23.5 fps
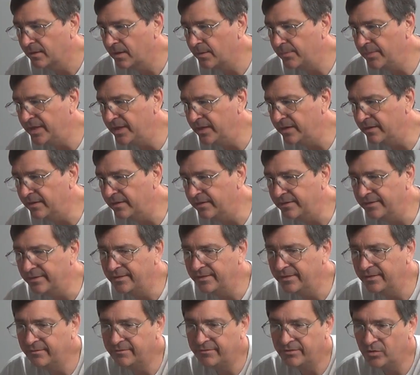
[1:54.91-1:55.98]
mean,
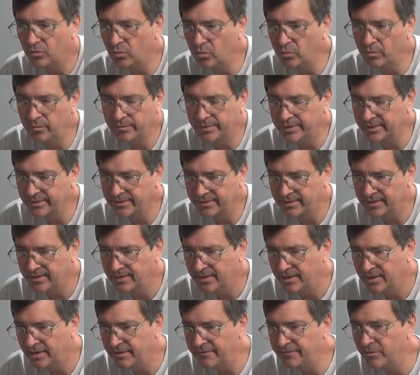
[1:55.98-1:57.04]
if you
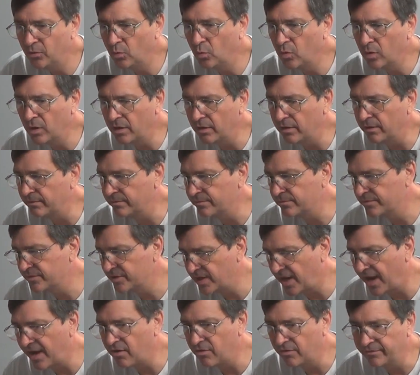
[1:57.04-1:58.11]
want to
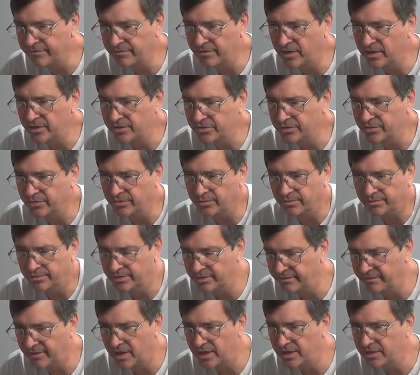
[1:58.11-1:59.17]
sacrifice your
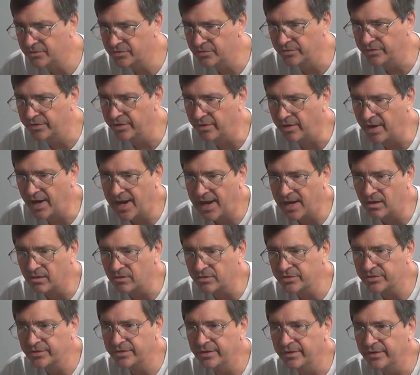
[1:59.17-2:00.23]
device or your
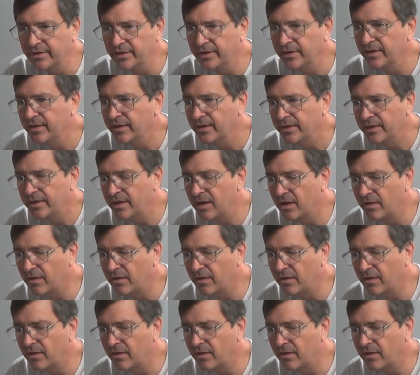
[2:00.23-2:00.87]
house, you